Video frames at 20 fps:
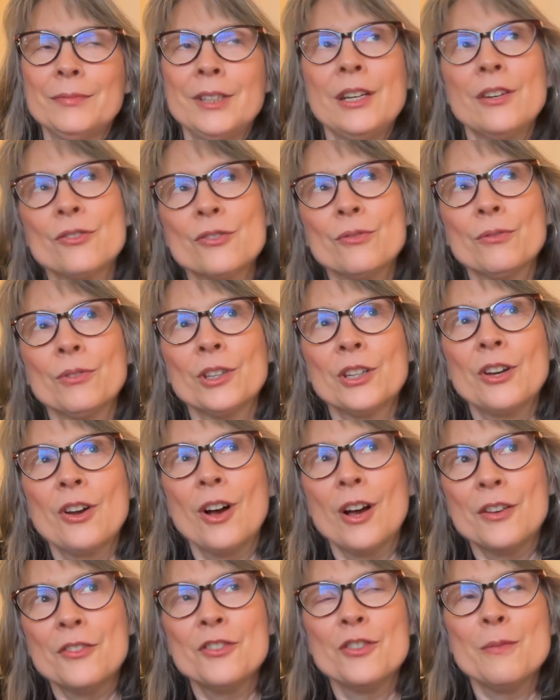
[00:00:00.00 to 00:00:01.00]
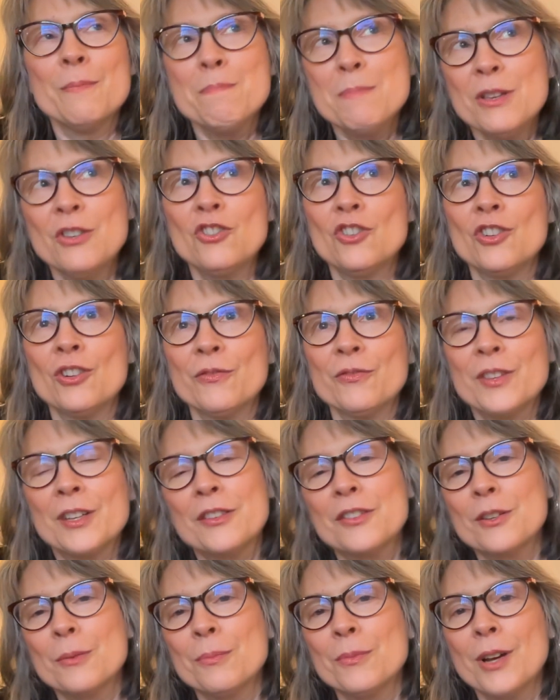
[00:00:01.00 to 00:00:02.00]
he doesn't really cause the mischief
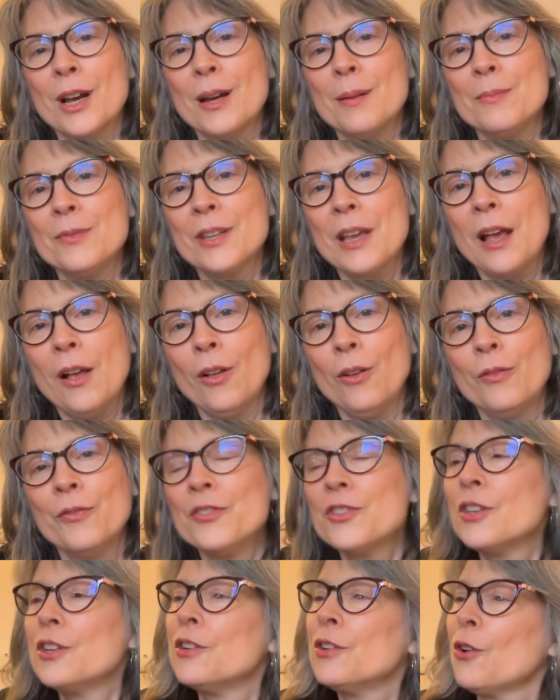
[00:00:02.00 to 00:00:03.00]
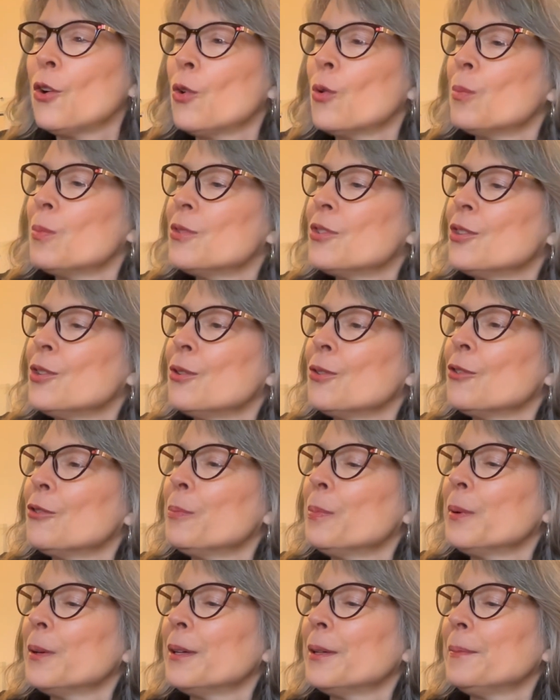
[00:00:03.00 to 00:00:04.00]
that sometimes elves and gnomes
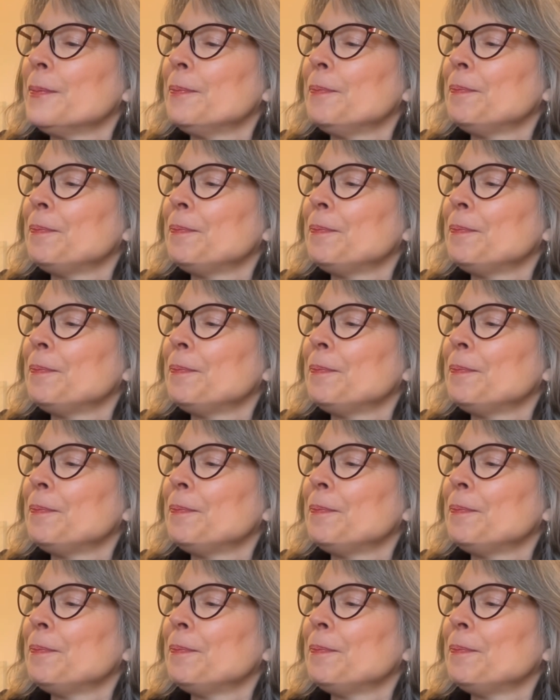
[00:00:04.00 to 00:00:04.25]
do, but